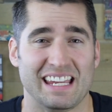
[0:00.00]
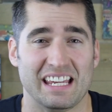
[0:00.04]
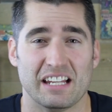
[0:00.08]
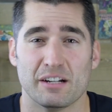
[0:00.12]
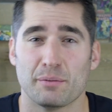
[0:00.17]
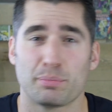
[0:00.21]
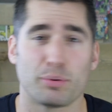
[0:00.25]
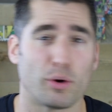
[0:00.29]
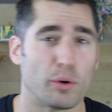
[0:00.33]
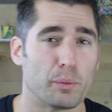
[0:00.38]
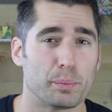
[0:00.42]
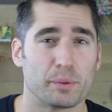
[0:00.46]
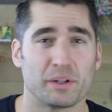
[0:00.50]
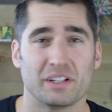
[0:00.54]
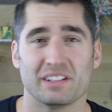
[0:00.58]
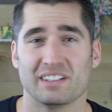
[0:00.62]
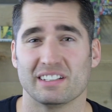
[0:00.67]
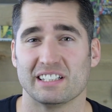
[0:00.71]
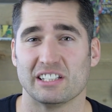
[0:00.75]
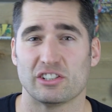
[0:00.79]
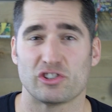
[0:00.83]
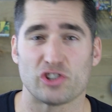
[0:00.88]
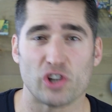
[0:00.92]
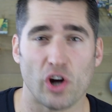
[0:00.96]

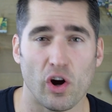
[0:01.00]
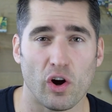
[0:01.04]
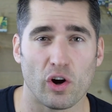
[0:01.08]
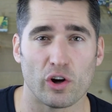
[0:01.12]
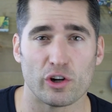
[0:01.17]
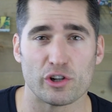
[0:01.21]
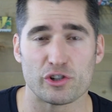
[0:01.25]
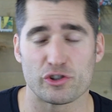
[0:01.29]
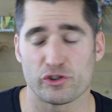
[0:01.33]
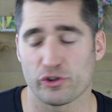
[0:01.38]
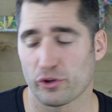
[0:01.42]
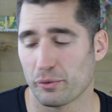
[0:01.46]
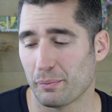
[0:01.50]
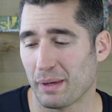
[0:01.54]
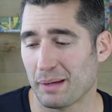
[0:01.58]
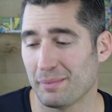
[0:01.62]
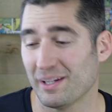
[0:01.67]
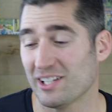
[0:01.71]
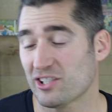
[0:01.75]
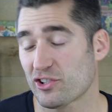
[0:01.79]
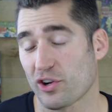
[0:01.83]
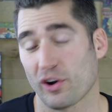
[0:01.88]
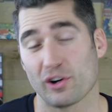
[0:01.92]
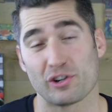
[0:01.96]
inappropriately charged or
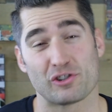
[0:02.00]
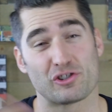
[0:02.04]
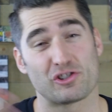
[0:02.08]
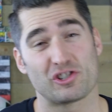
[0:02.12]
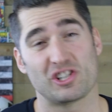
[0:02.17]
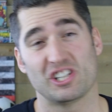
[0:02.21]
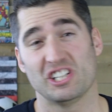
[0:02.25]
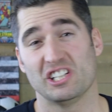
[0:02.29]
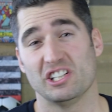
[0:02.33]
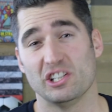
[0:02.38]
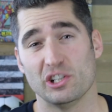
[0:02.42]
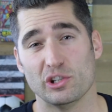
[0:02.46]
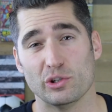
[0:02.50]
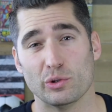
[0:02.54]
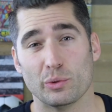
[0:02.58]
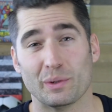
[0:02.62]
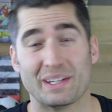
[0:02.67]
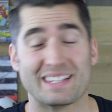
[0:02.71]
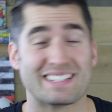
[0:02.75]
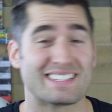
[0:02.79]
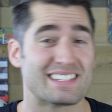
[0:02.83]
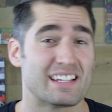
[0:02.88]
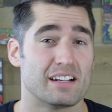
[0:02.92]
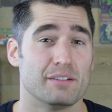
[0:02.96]
maybe charged to you
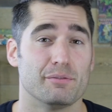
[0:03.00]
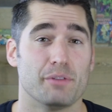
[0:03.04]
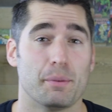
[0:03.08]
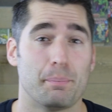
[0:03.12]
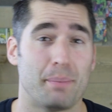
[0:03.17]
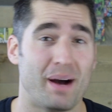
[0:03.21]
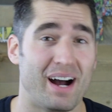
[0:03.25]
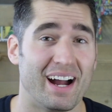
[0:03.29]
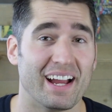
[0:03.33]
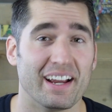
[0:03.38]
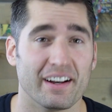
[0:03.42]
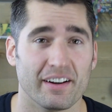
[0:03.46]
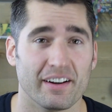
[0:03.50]
instead of the buyer.